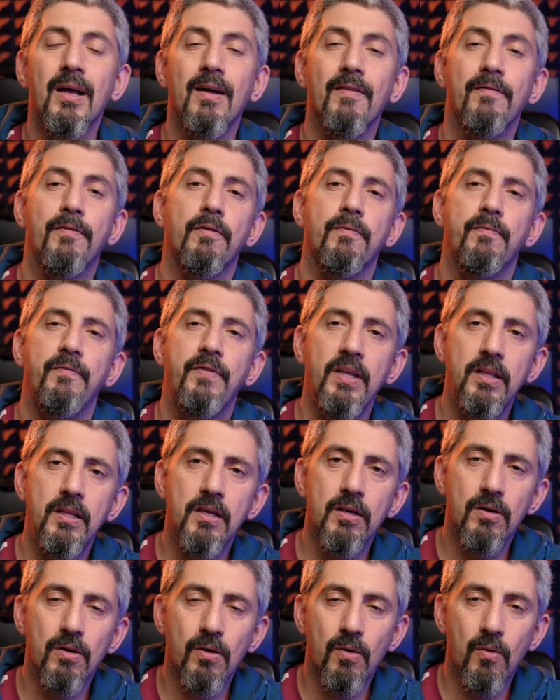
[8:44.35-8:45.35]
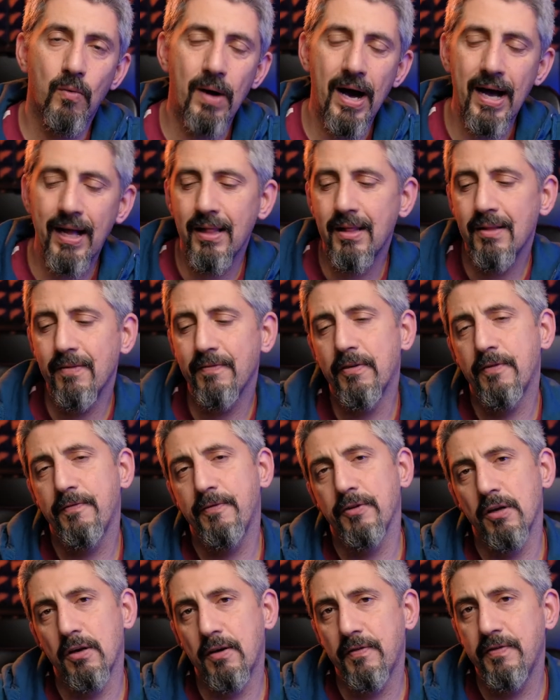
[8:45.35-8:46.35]
for video, while for
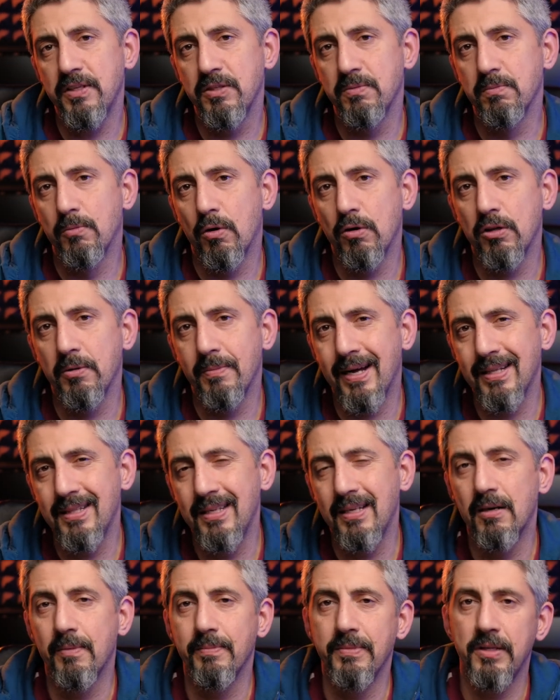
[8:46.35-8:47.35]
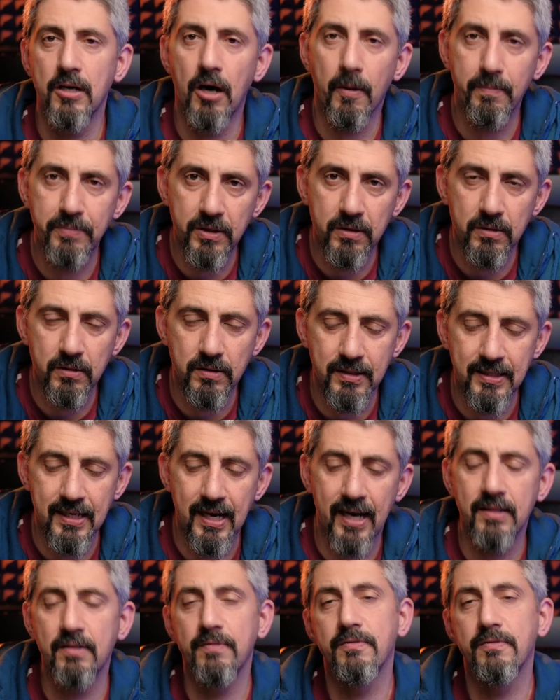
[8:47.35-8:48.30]
photography is more demanding on the optical side,